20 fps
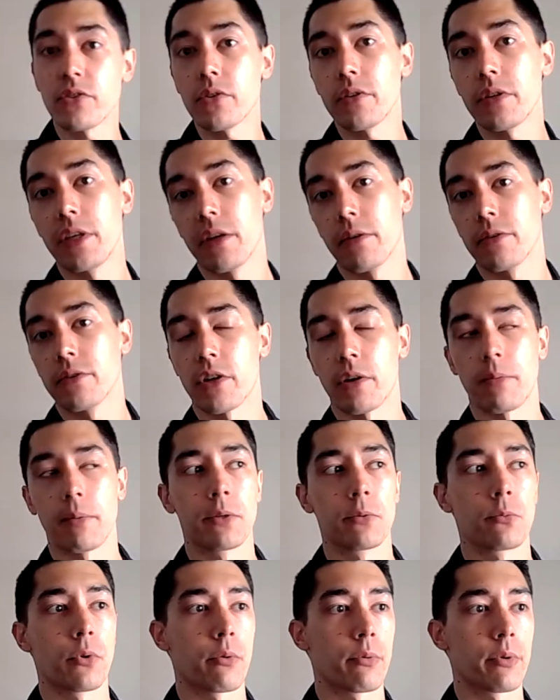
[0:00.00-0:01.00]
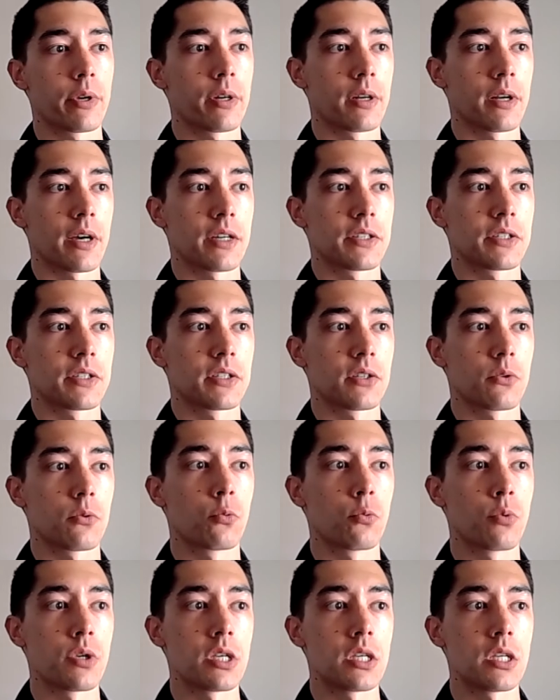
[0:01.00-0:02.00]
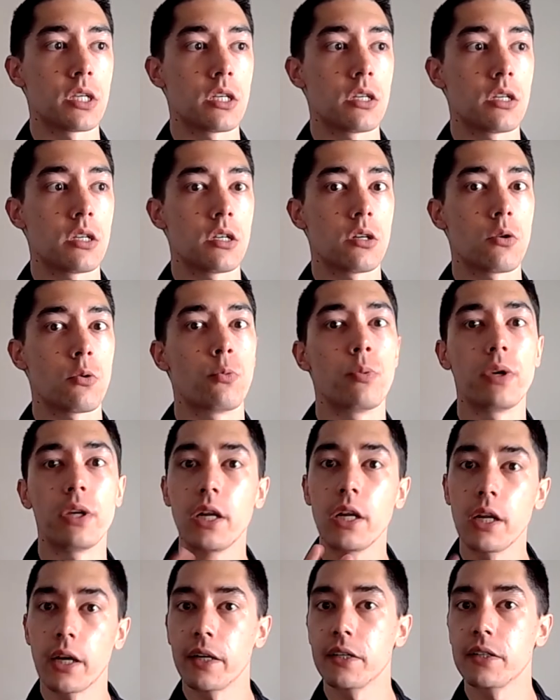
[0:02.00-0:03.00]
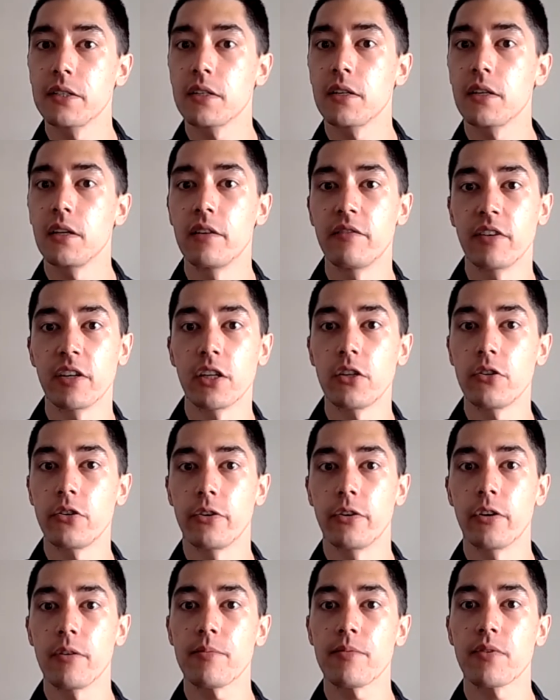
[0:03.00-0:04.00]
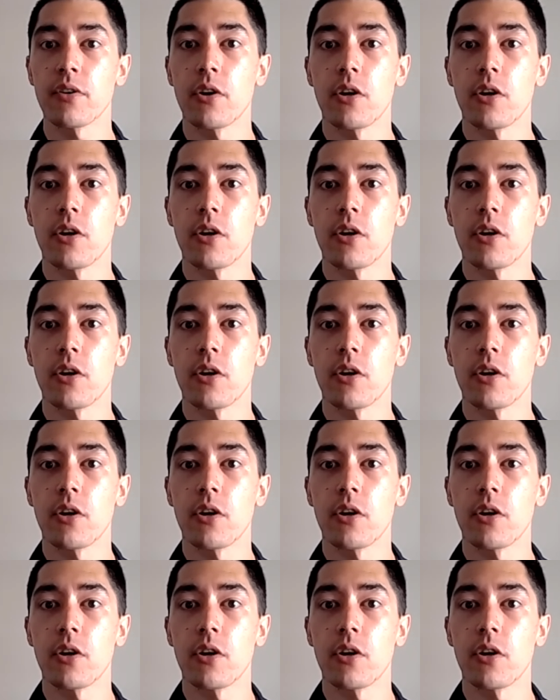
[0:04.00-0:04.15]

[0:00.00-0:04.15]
a year in Dublin, we realized we really liked living in Europe.